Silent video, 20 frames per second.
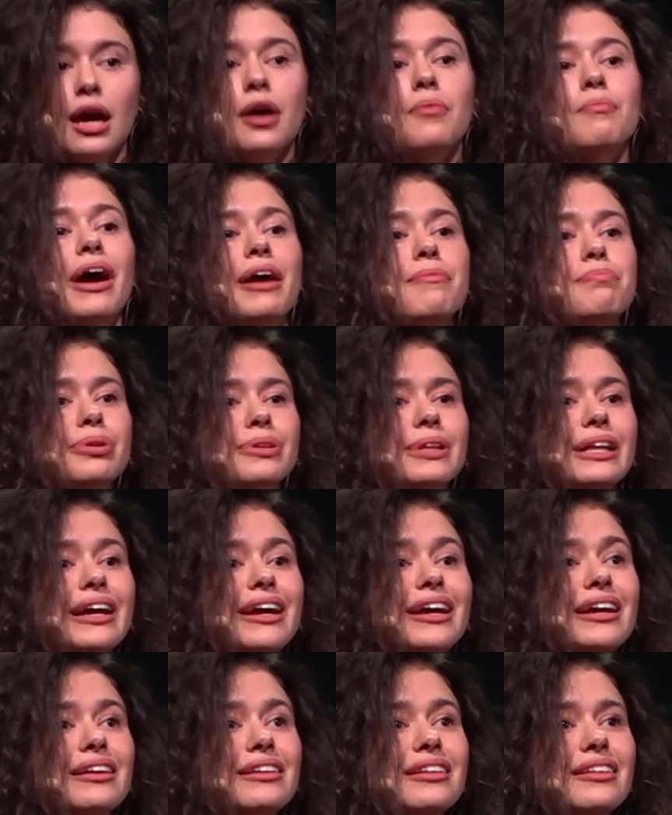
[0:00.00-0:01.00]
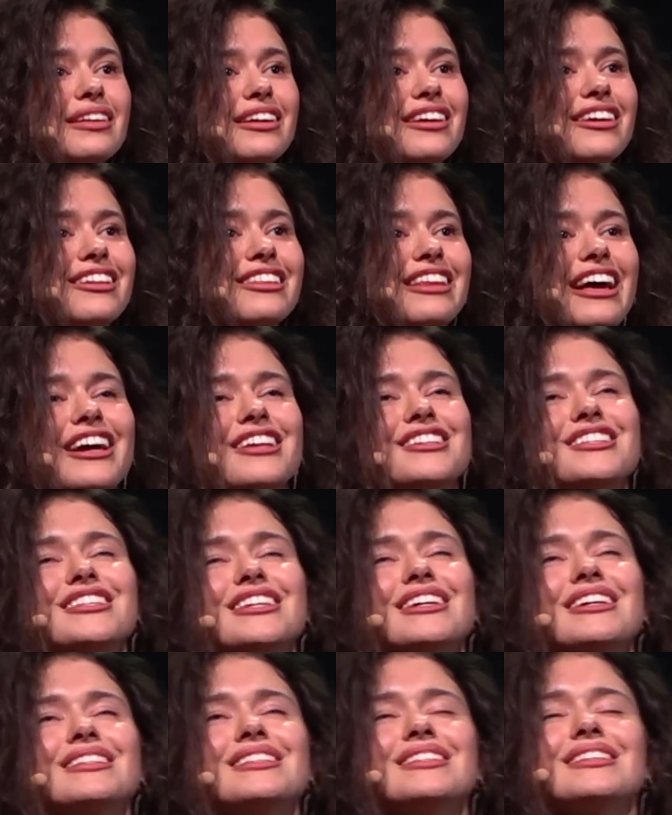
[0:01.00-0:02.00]
my plane
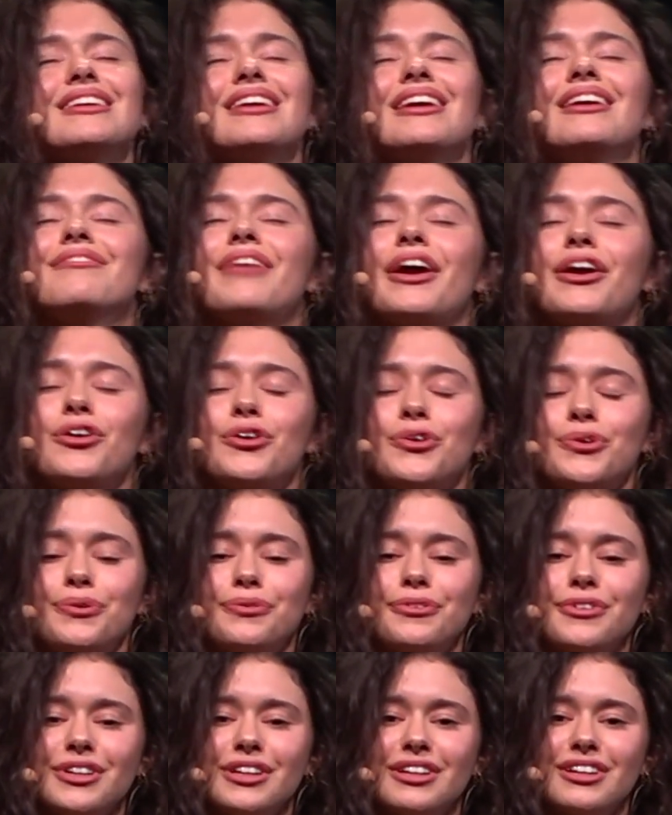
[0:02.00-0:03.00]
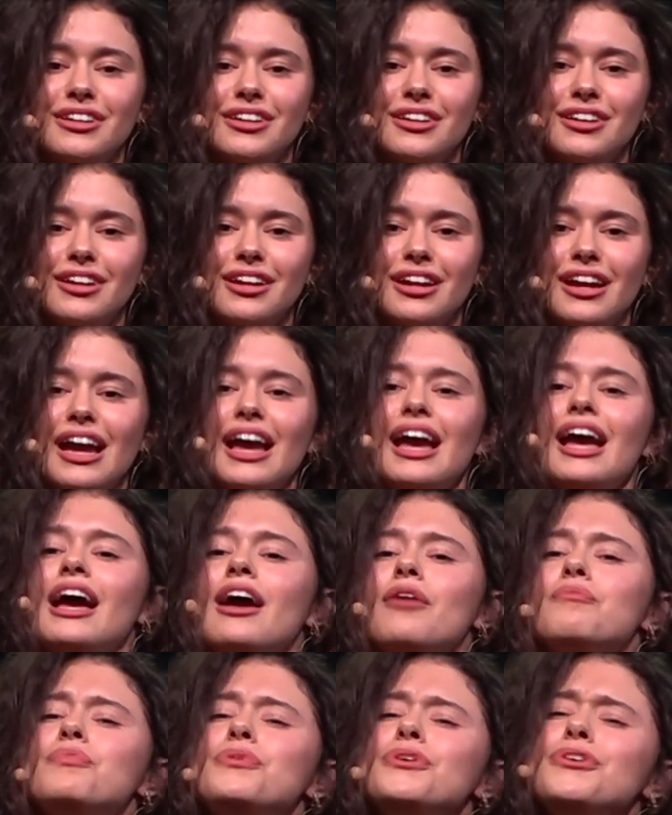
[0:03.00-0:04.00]
landed in Vancouver, a
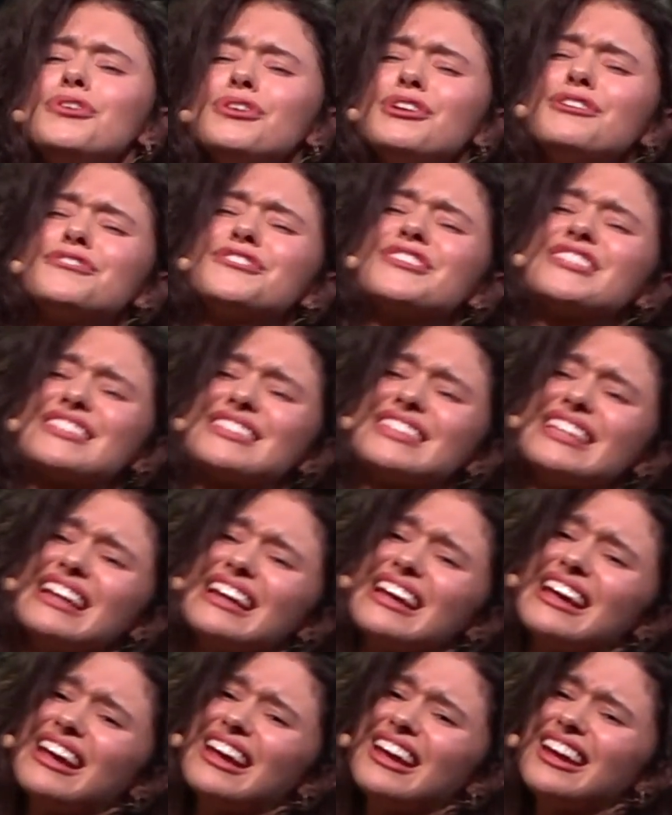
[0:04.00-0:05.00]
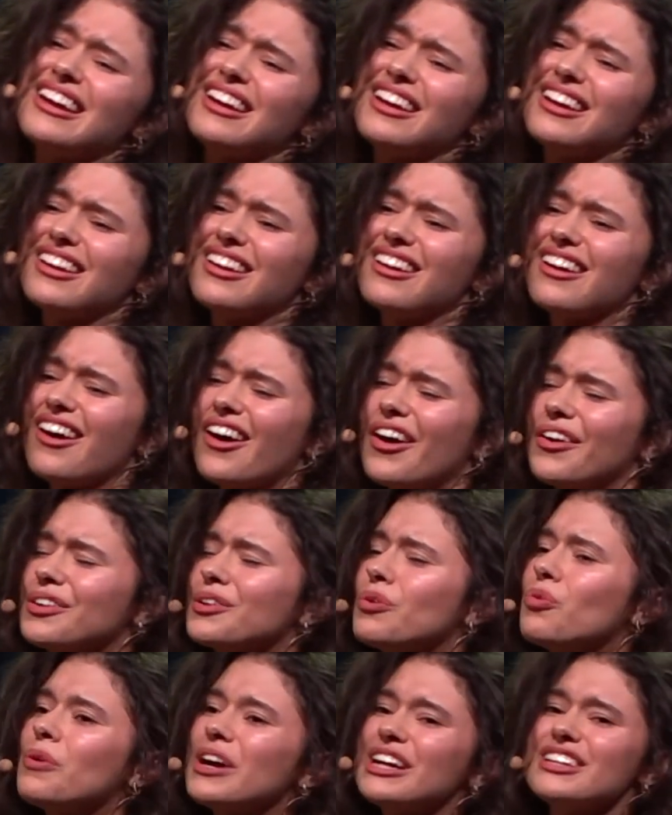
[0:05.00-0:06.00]
beautiful city on the
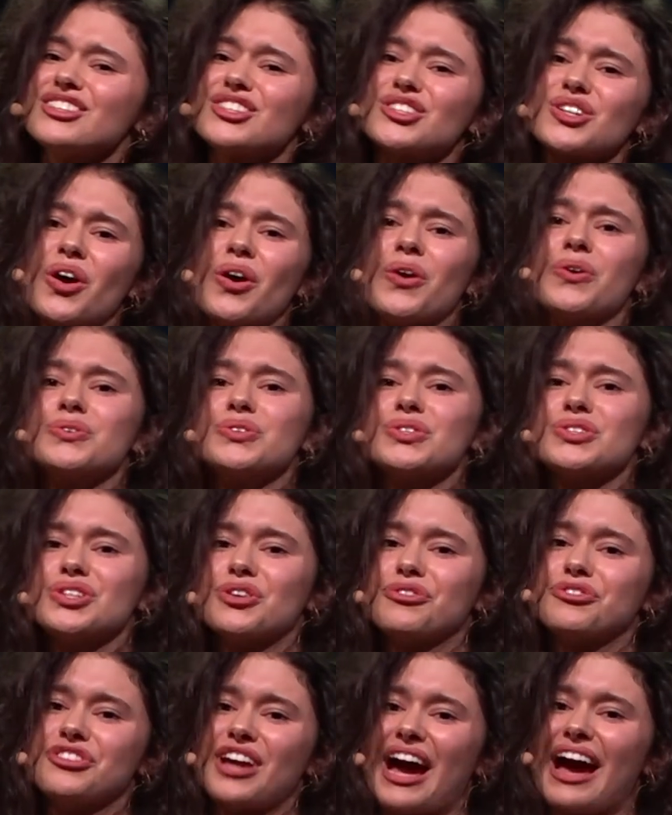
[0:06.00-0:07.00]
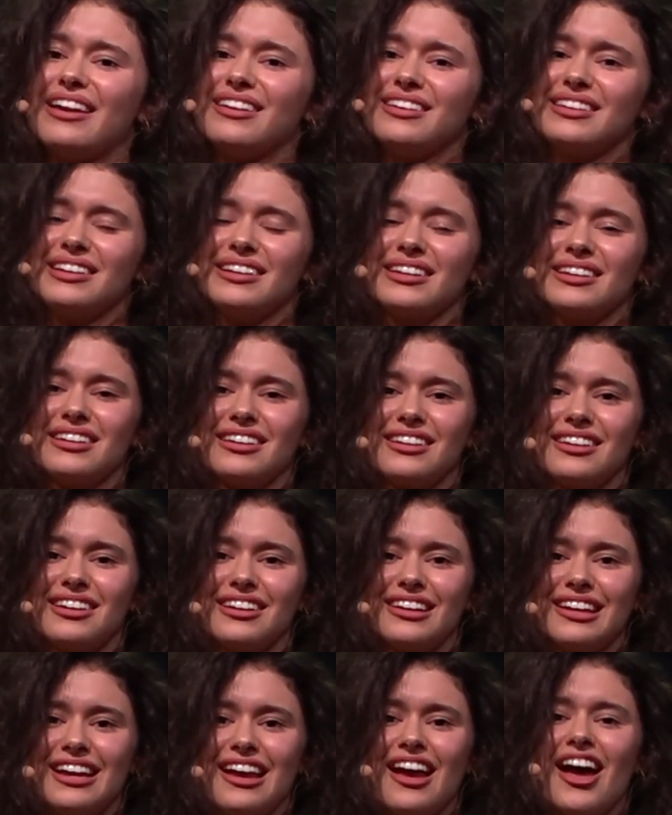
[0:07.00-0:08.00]
west coast of Canada,
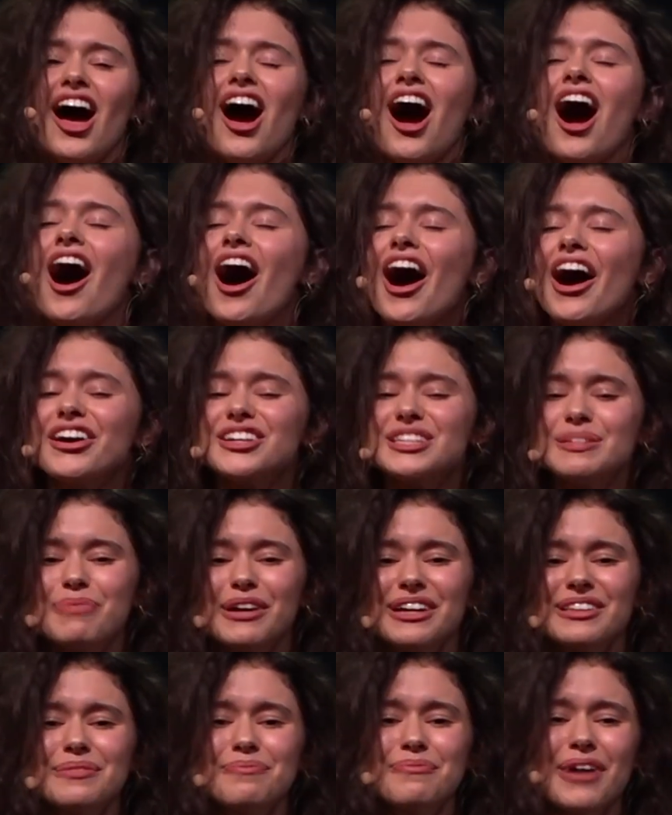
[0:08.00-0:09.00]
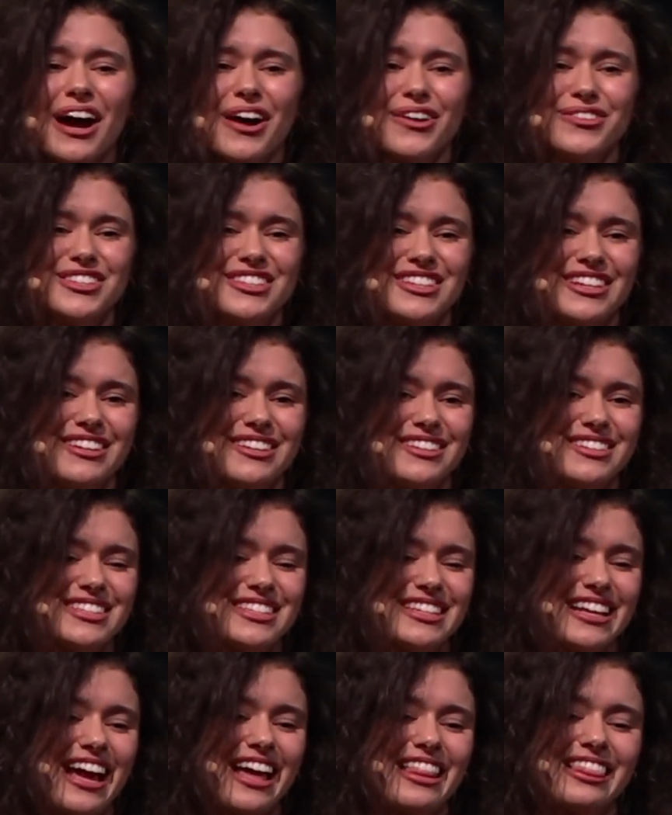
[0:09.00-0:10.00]
hugged by the mountains
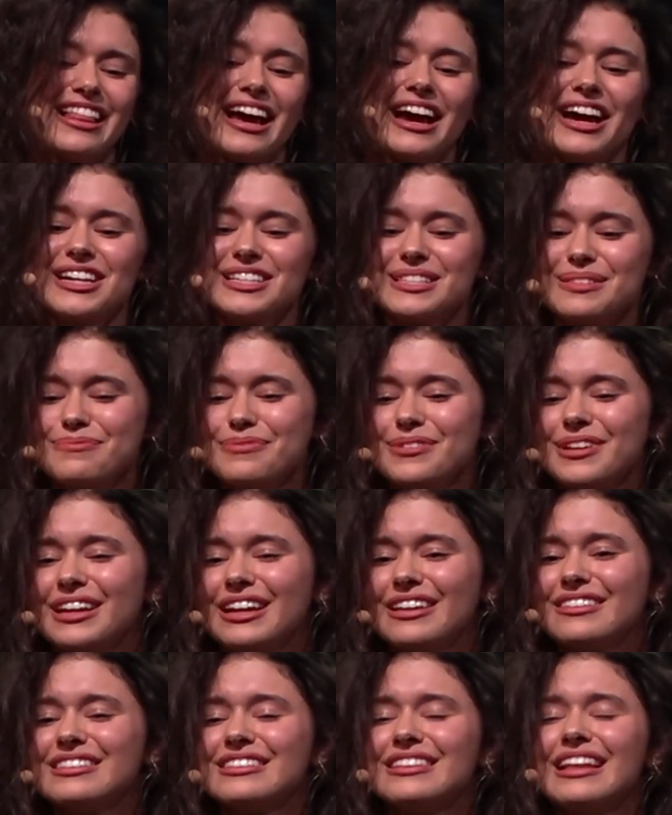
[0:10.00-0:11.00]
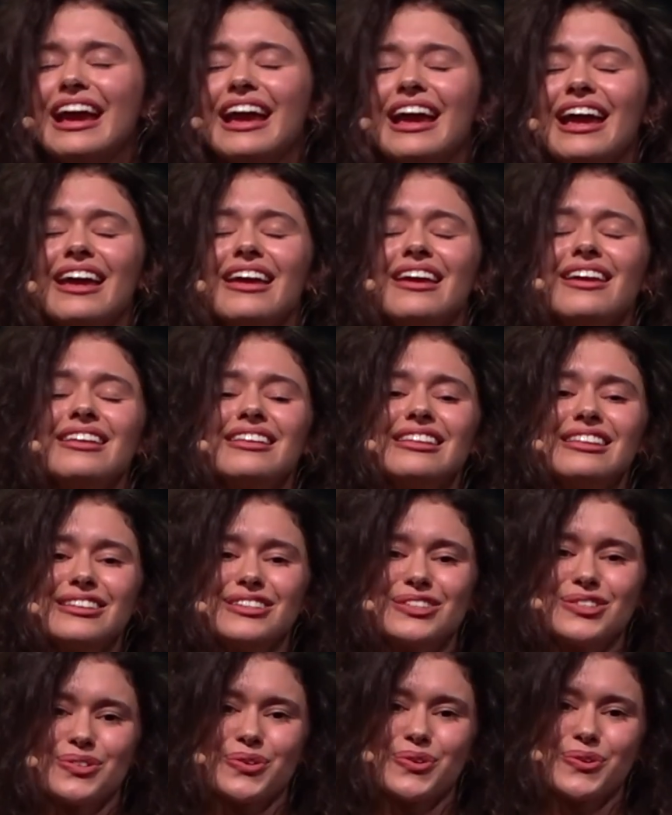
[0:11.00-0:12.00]
and lies beneath the
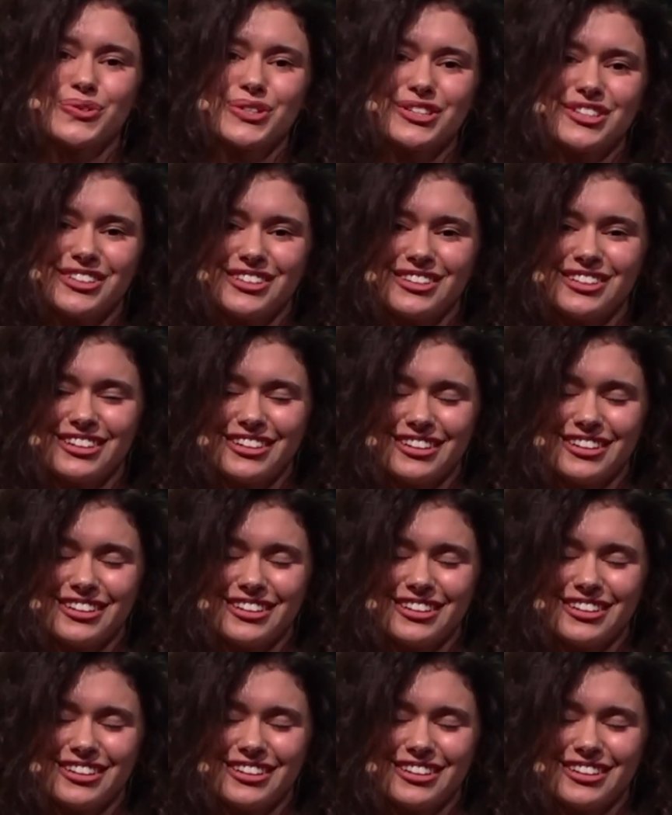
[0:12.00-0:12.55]
endless ocean.